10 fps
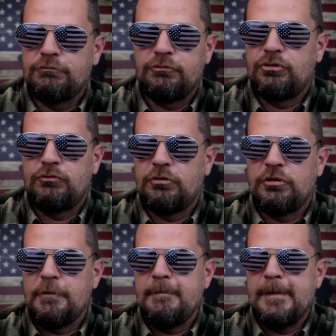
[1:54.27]

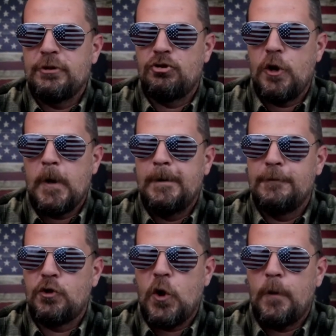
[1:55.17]
slimmest,
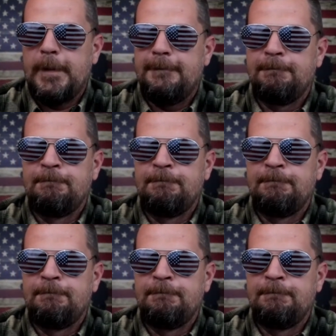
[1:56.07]
blindest helmet.